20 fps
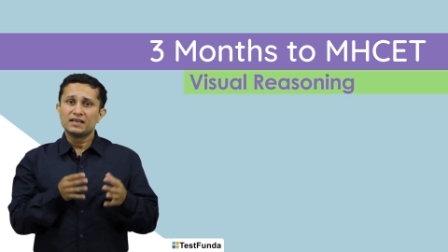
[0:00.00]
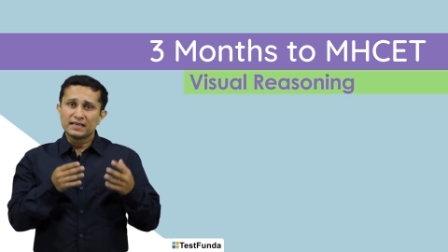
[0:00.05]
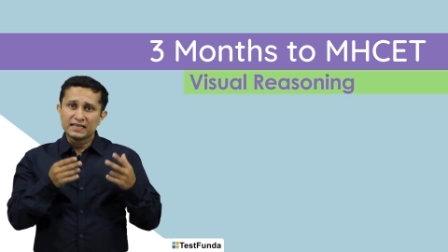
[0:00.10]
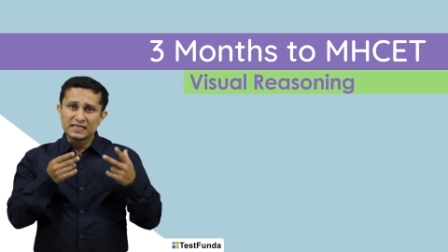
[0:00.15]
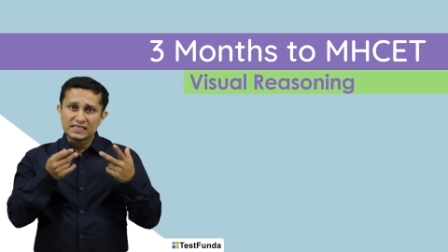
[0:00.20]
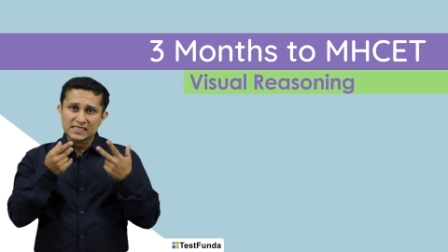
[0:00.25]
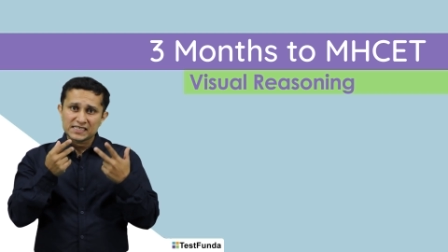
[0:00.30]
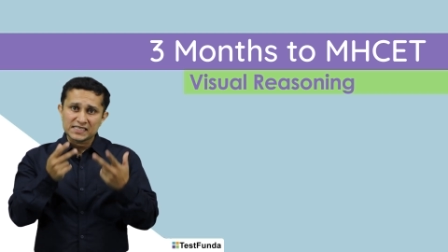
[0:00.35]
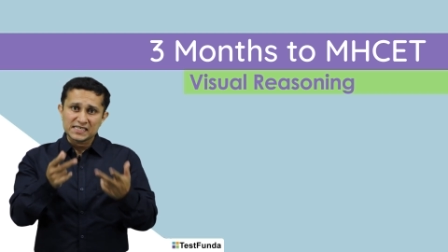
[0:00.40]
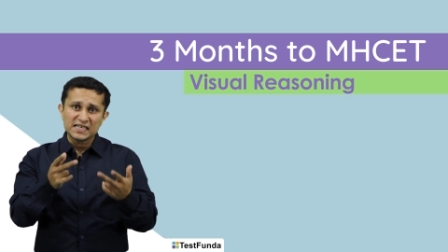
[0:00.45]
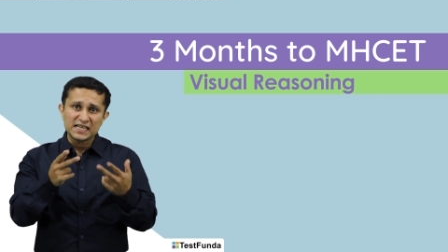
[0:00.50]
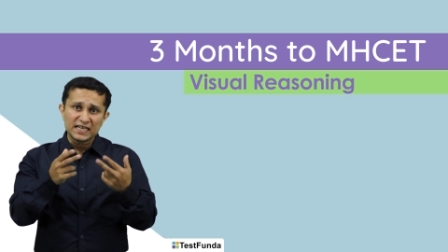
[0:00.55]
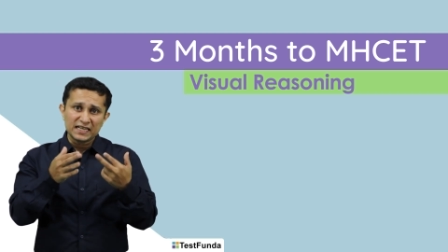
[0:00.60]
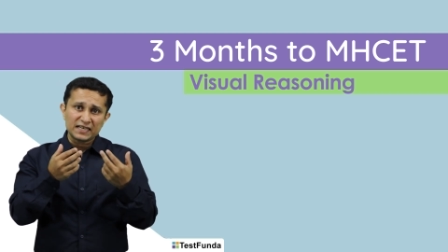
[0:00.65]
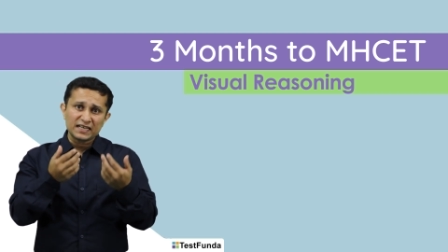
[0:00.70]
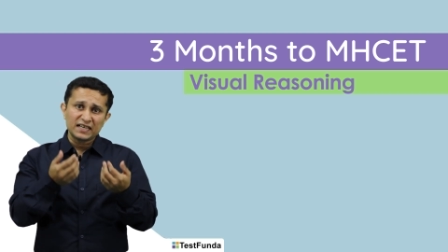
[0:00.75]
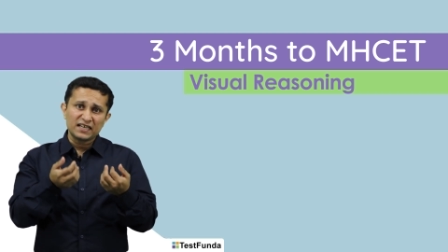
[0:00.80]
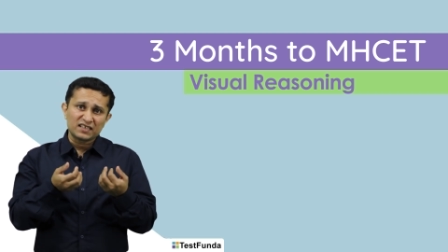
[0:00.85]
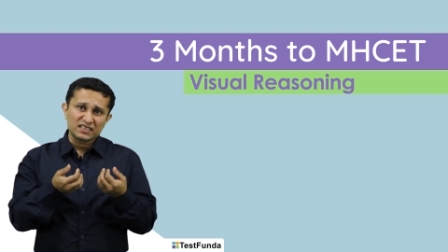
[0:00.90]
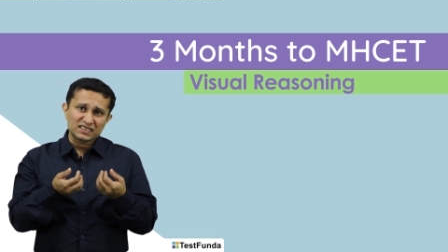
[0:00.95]
In
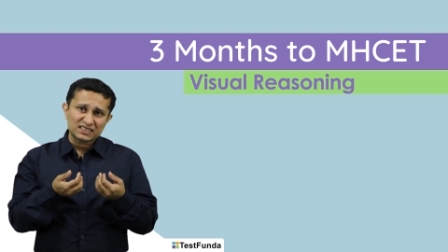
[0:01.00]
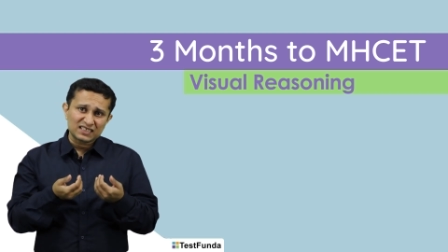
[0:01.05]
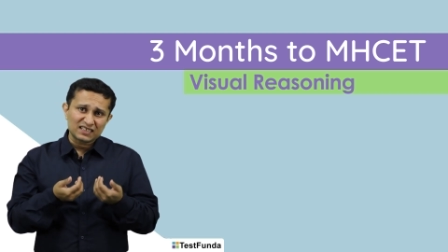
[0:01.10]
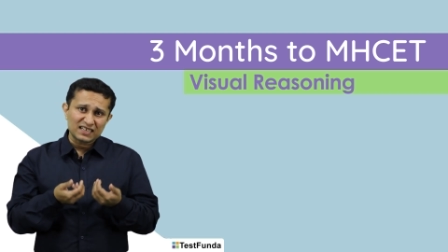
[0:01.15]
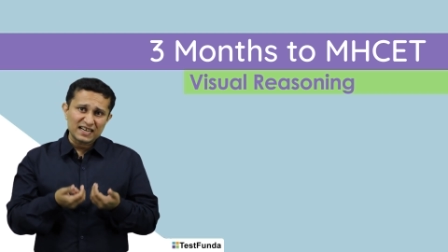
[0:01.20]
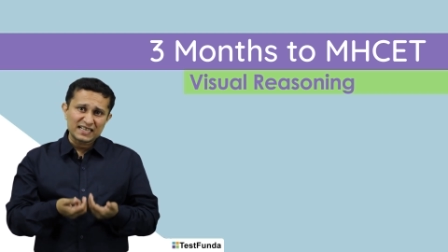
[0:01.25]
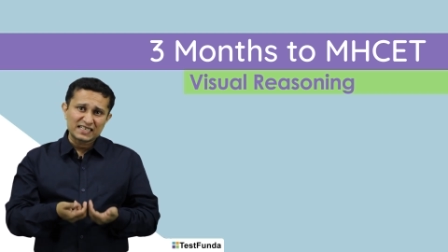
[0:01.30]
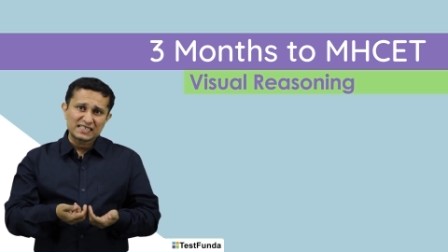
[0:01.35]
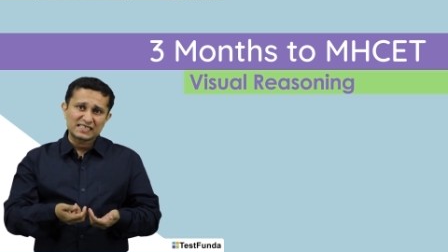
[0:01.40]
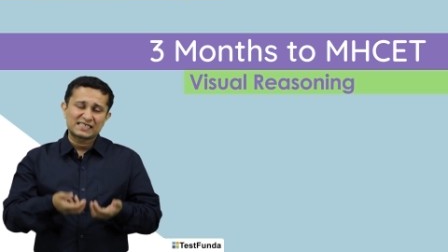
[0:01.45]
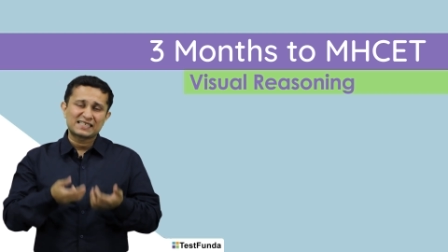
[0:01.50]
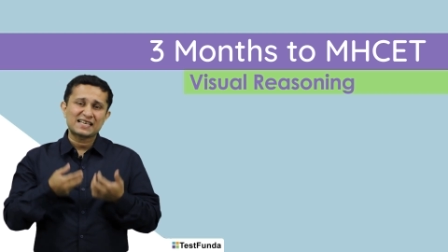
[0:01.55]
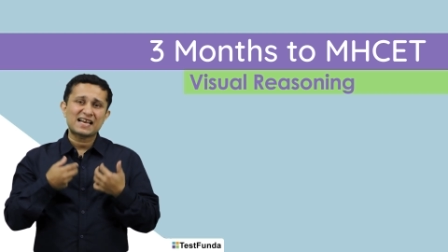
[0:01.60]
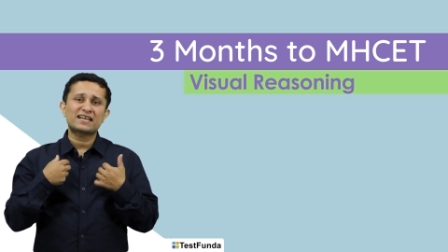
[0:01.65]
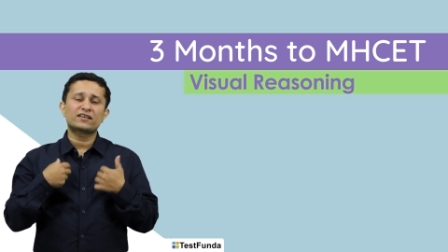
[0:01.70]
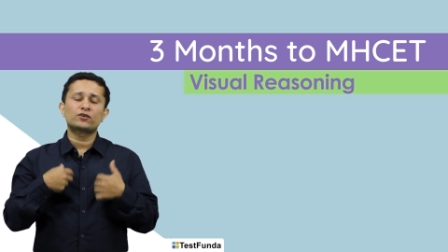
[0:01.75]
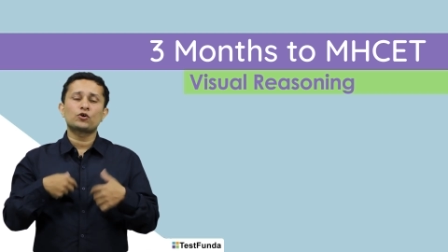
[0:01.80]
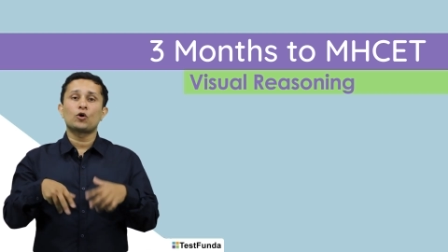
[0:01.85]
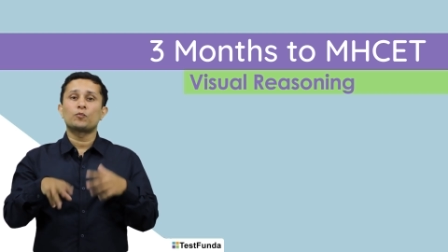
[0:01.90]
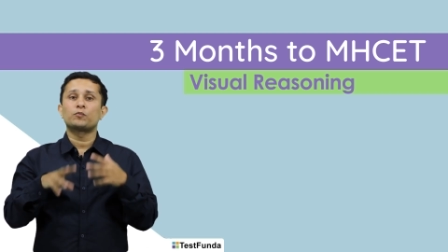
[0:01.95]
CET, it is the
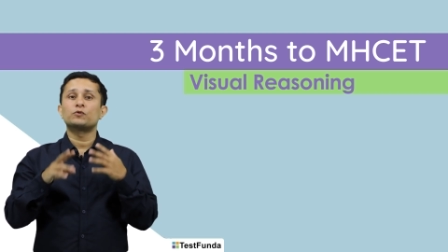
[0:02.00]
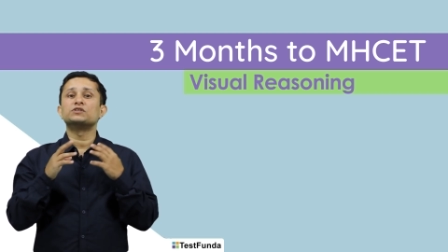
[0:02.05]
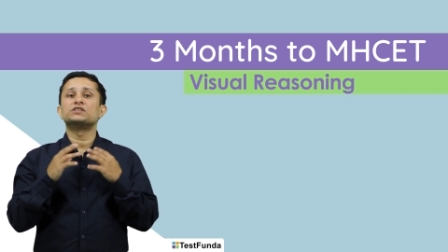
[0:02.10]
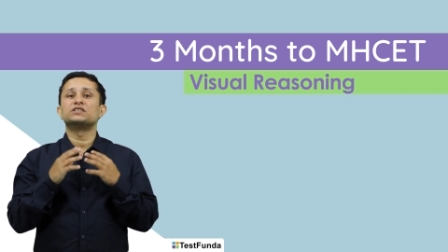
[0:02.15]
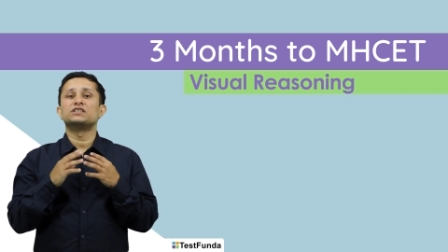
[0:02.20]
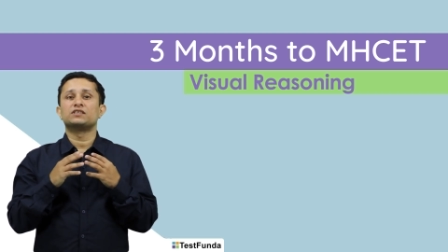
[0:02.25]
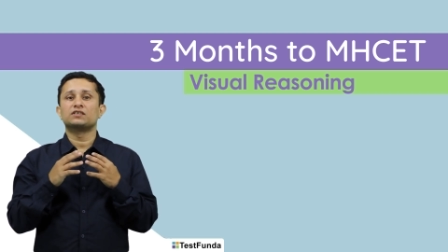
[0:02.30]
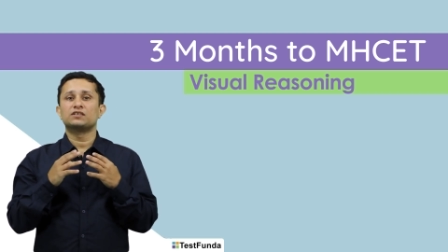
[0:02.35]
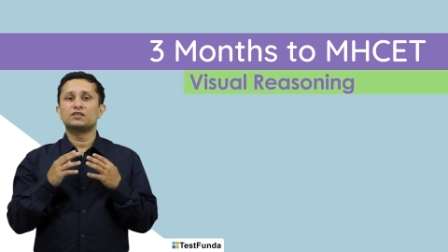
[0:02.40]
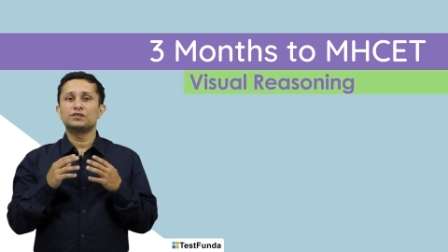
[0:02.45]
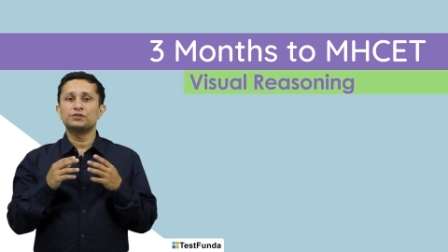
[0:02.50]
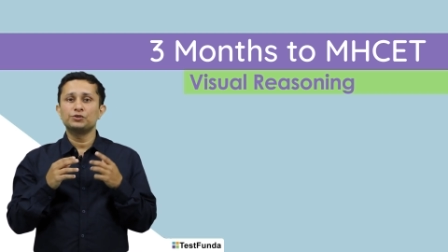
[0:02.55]
exact opposite.